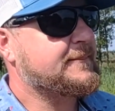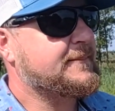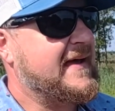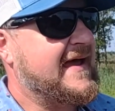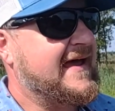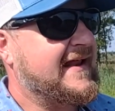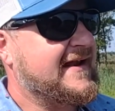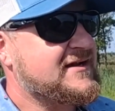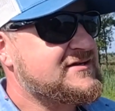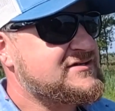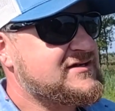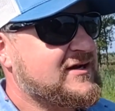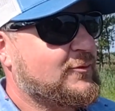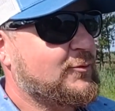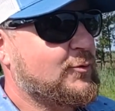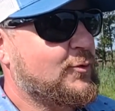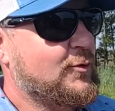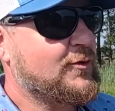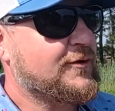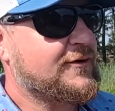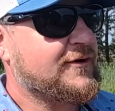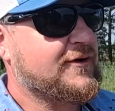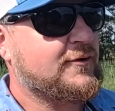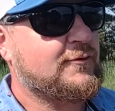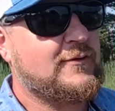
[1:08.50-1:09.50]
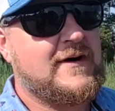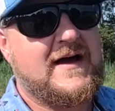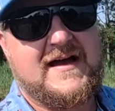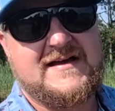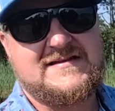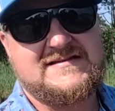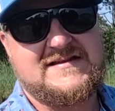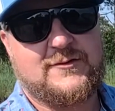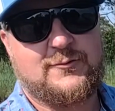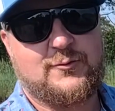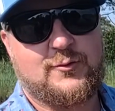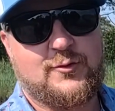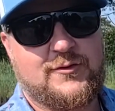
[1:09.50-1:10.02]
managing water,
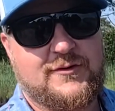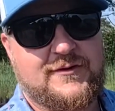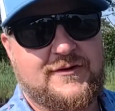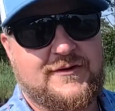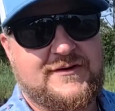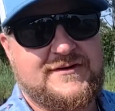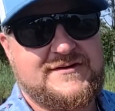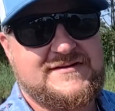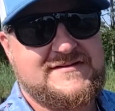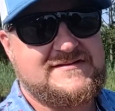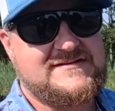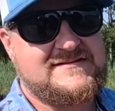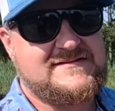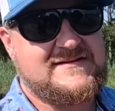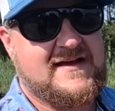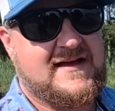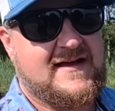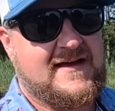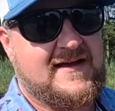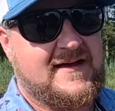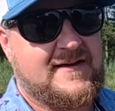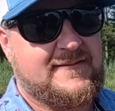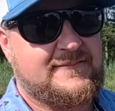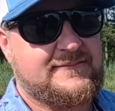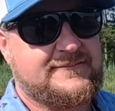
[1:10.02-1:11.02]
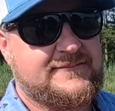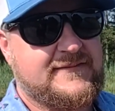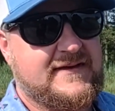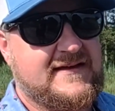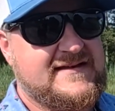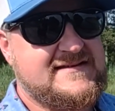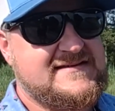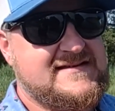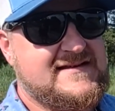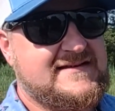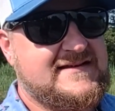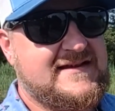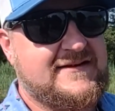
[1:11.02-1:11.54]
rising water is
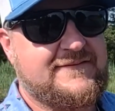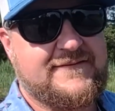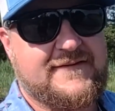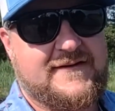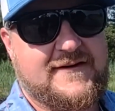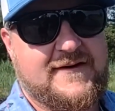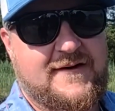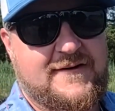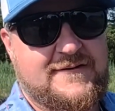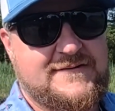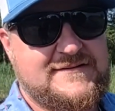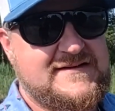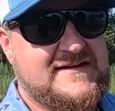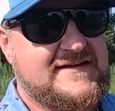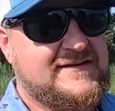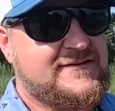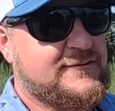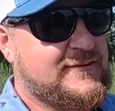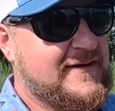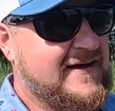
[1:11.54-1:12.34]
a difficulty